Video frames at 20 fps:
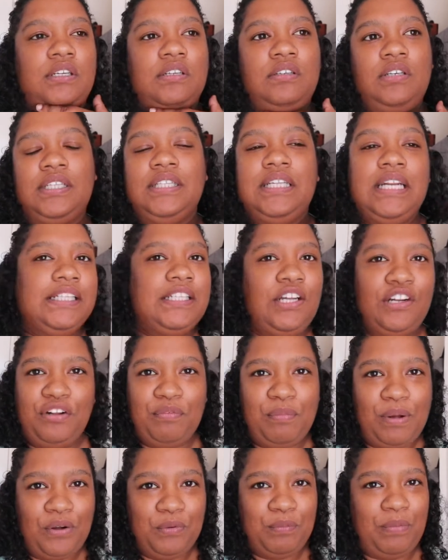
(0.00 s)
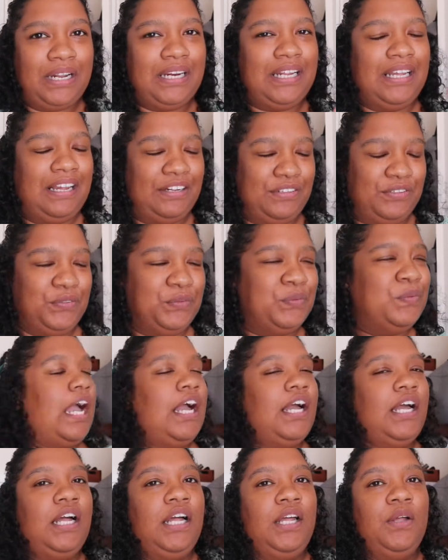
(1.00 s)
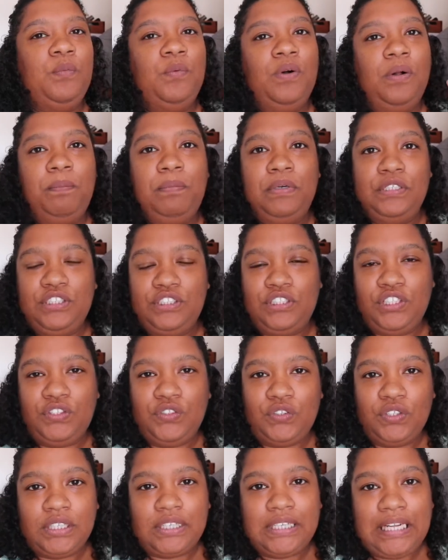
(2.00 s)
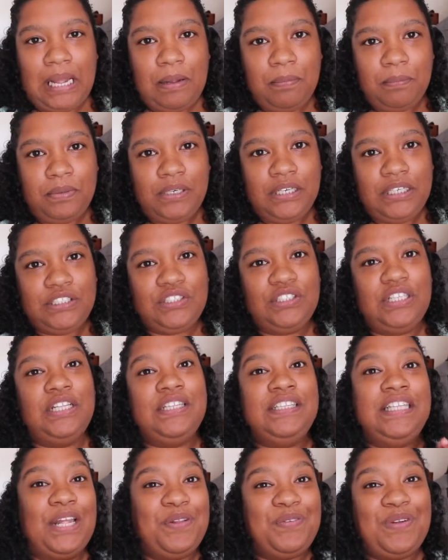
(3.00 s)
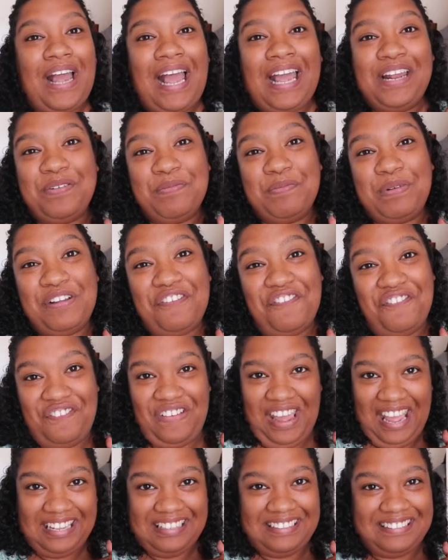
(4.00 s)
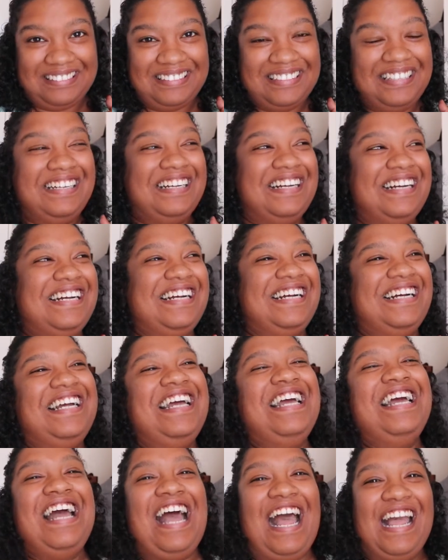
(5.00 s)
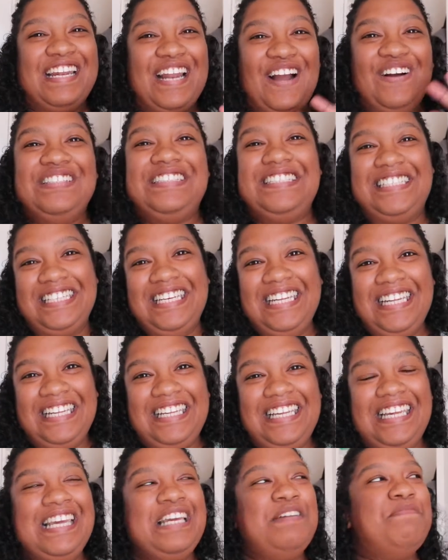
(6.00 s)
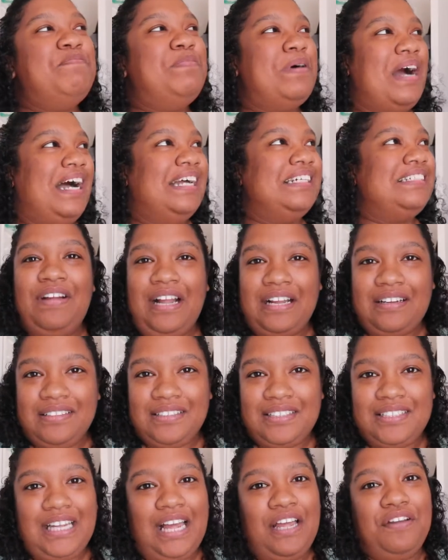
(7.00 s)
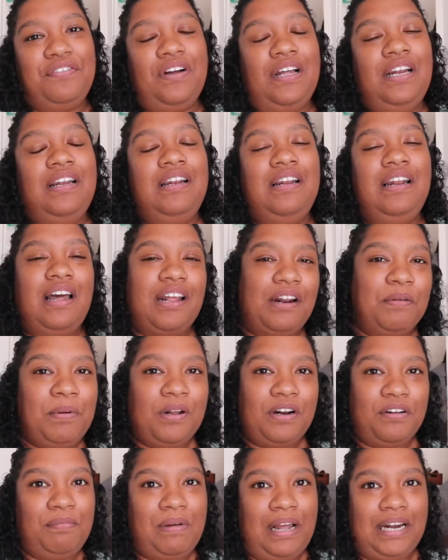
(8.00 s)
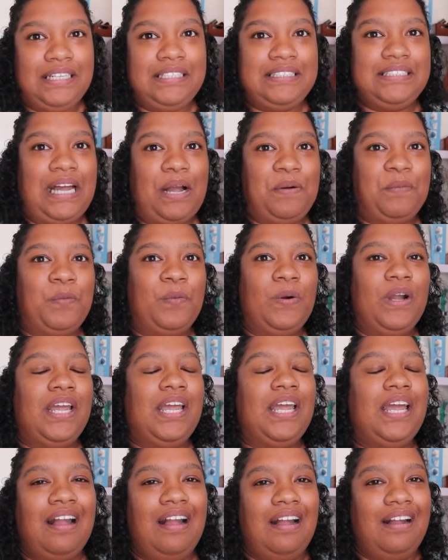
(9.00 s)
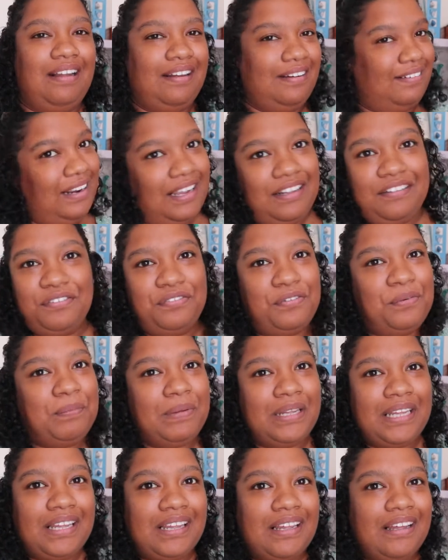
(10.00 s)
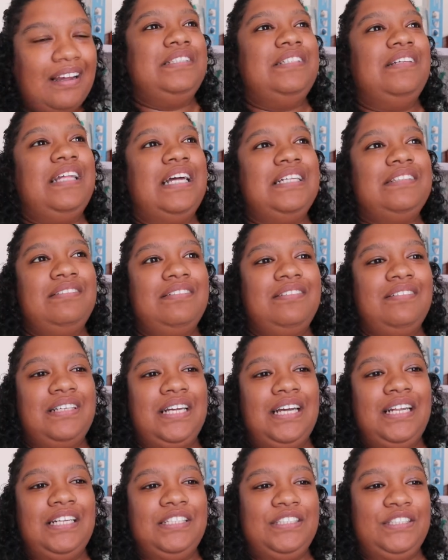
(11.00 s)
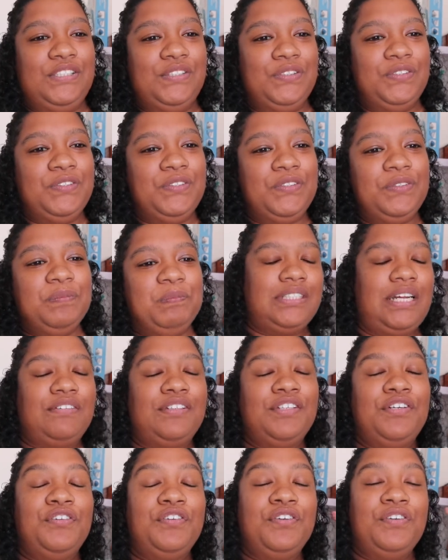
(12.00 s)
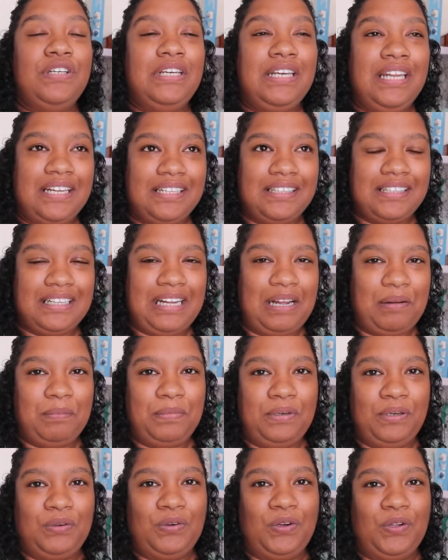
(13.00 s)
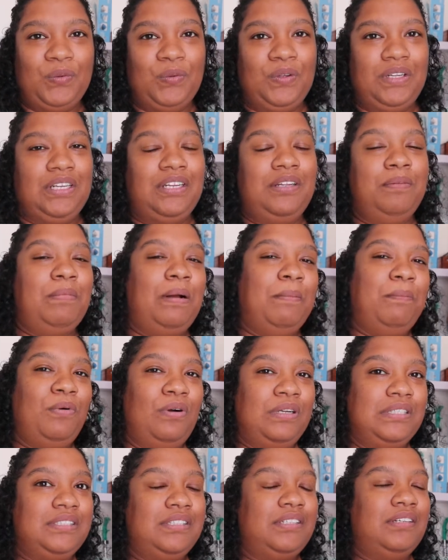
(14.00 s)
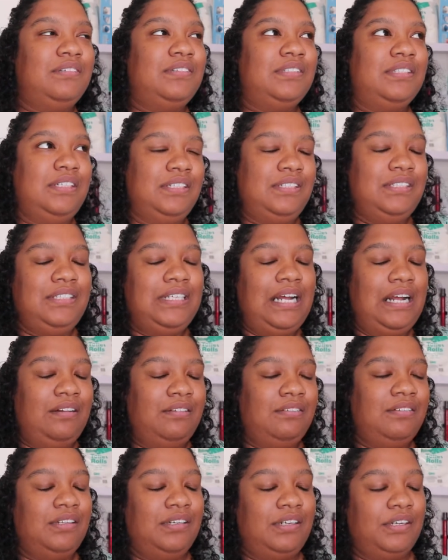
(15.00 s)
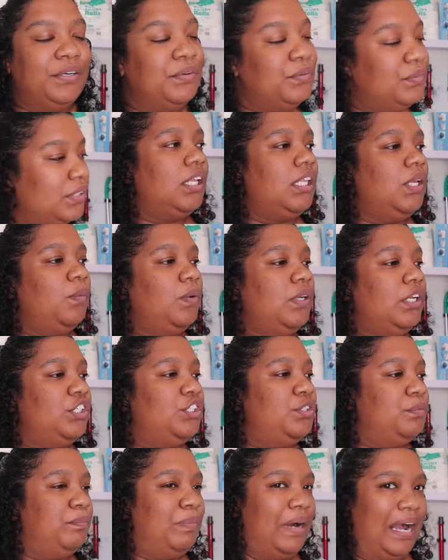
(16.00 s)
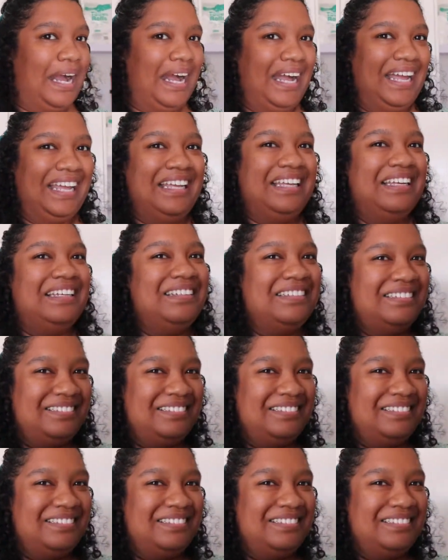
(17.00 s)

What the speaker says: Not that I don't have my own money, I do. I will purchase it through the company so that way I don't pay that. I know it's sneaky, but if I can save a little bit of money somewhere, great for me. So that's what we're gonna do. So I have to go collect the company card quickly. My boss lives literally down the road. And then we need to buy.